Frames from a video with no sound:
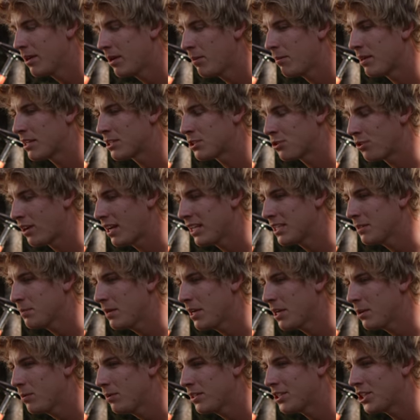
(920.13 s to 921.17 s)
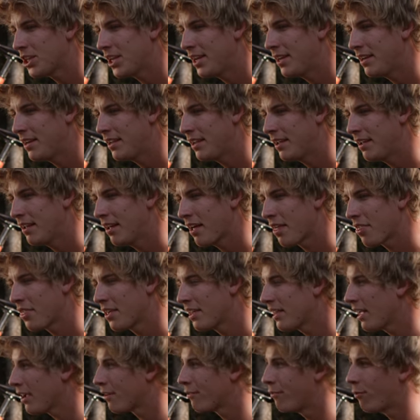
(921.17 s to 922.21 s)
on my trials bike, which I did I
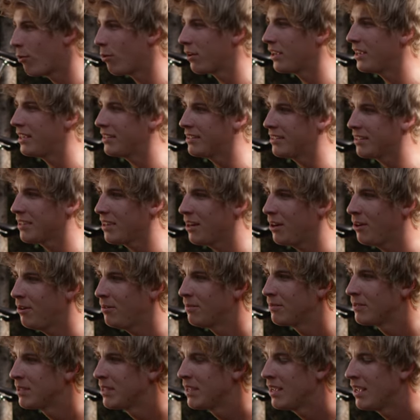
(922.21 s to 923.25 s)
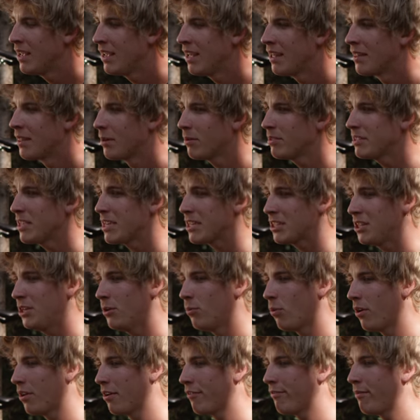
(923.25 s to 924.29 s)
think like four years ago. That was actually
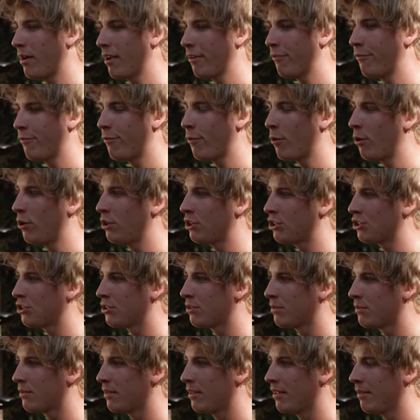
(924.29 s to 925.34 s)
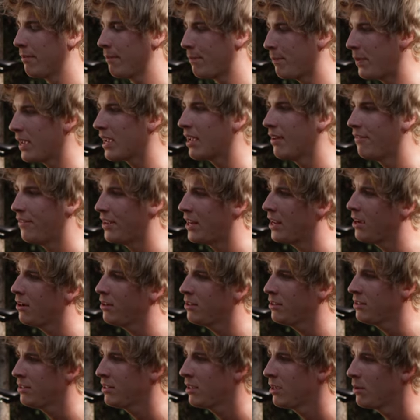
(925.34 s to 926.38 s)
one of my first bigger
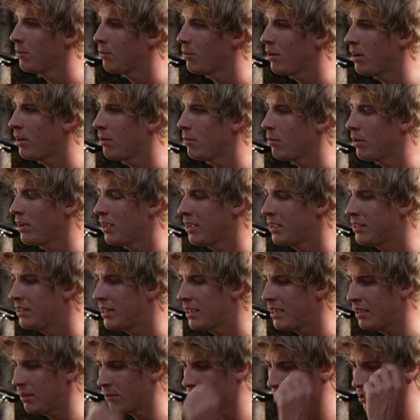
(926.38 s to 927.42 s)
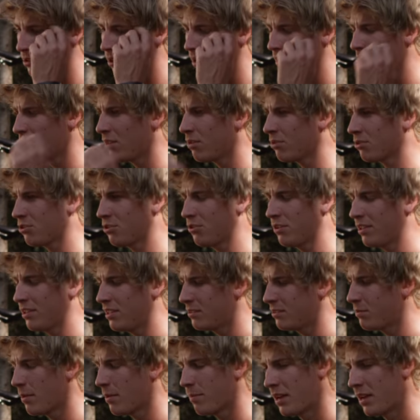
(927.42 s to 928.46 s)
videos. What, what I did it was called Austria
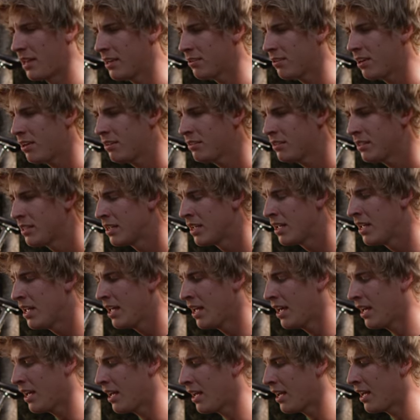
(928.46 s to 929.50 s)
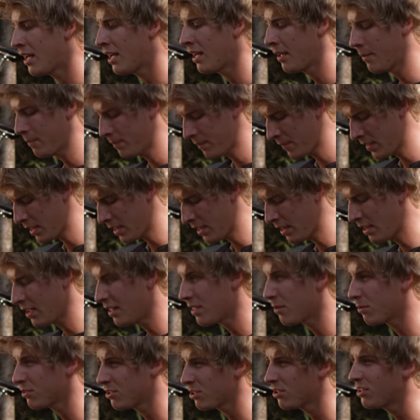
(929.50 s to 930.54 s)
is my playground. Um, uh,
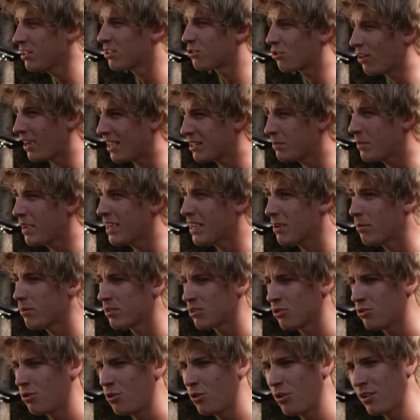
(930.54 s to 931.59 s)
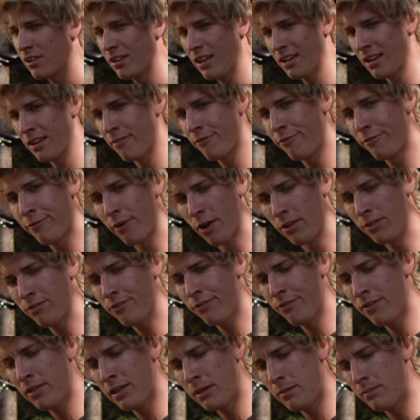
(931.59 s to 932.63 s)
that was on a trials bike and was doing like a front
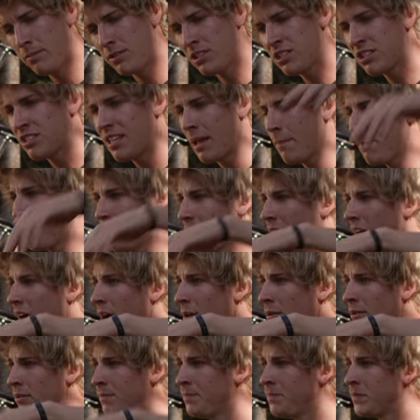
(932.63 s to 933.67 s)
flip step down,